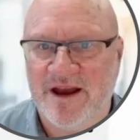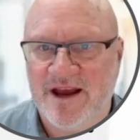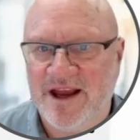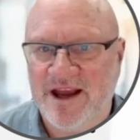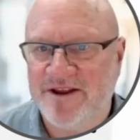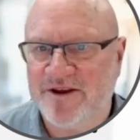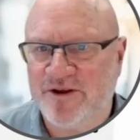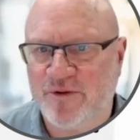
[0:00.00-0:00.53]

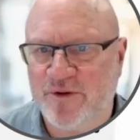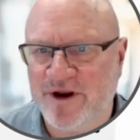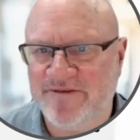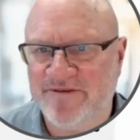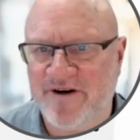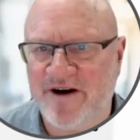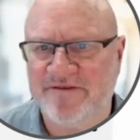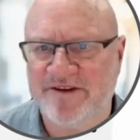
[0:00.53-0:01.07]
In the
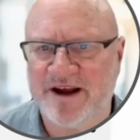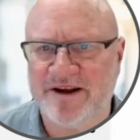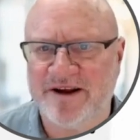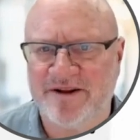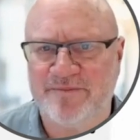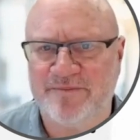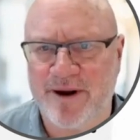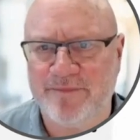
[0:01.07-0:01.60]
25
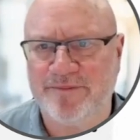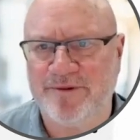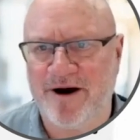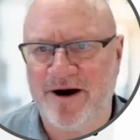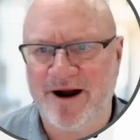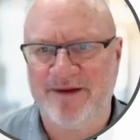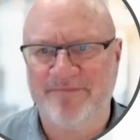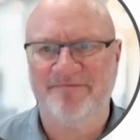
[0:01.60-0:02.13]
seconds prep
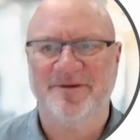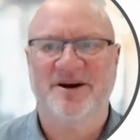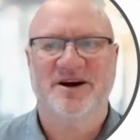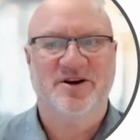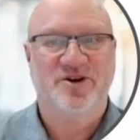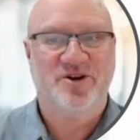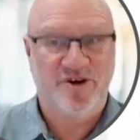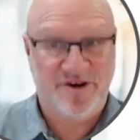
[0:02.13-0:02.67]
time,
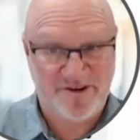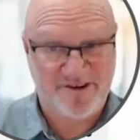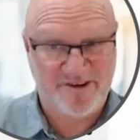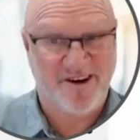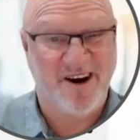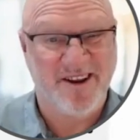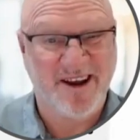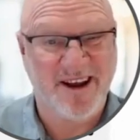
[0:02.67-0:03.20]
just
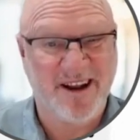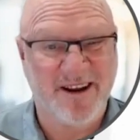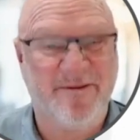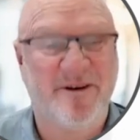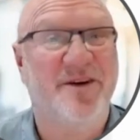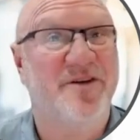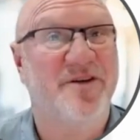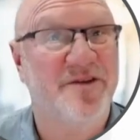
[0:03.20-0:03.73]

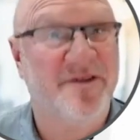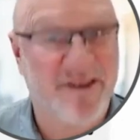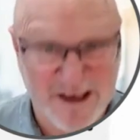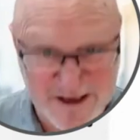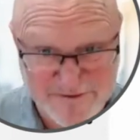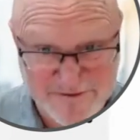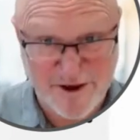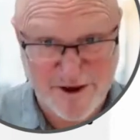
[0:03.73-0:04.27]
identify those
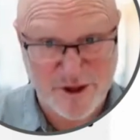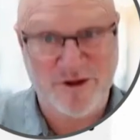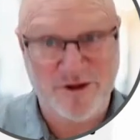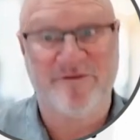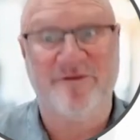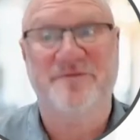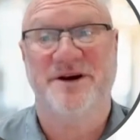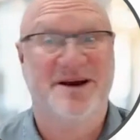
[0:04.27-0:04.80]
key features
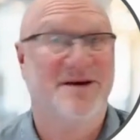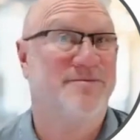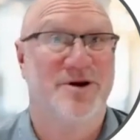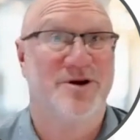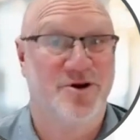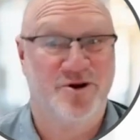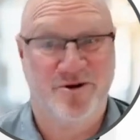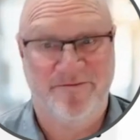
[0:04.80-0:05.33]
from the
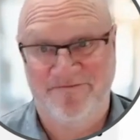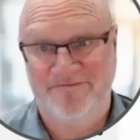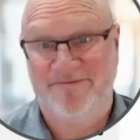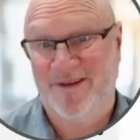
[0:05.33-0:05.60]
image.